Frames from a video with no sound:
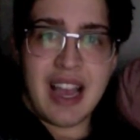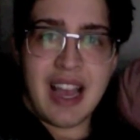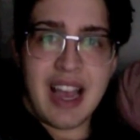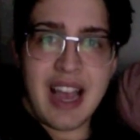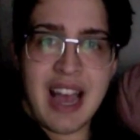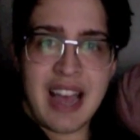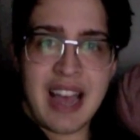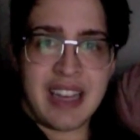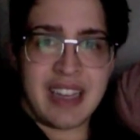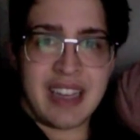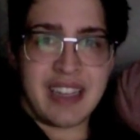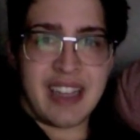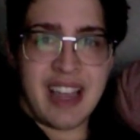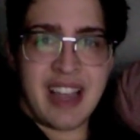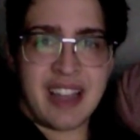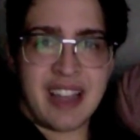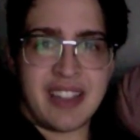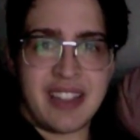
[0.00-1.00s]
at it
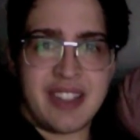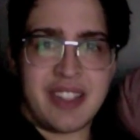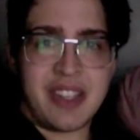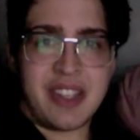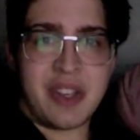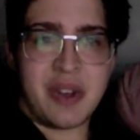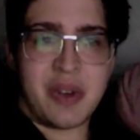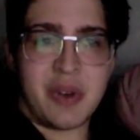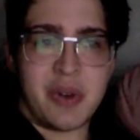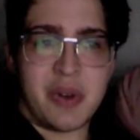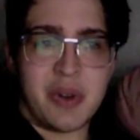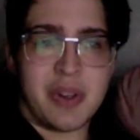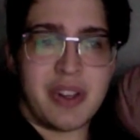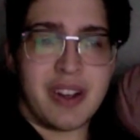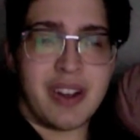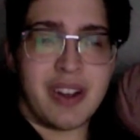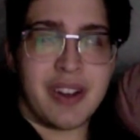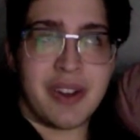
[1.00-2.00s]
and to,
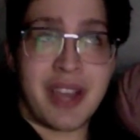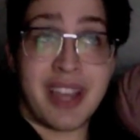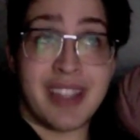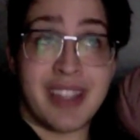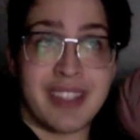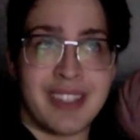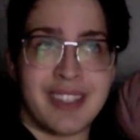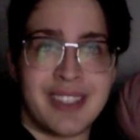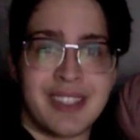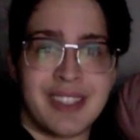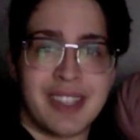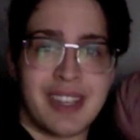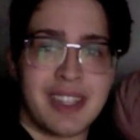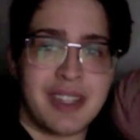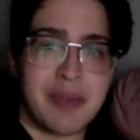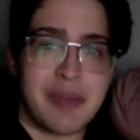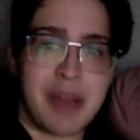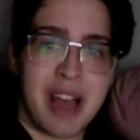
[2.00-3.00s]
okay, this is such
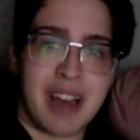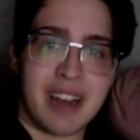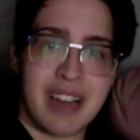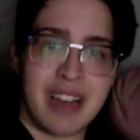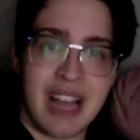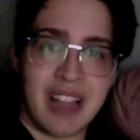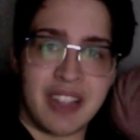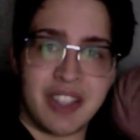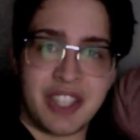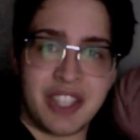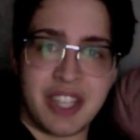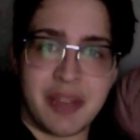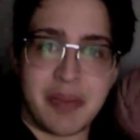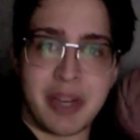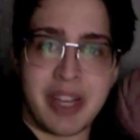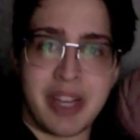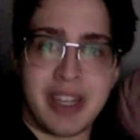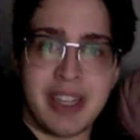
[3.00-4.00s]
a bad analogy,
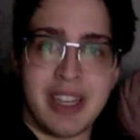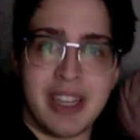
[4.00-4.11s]
but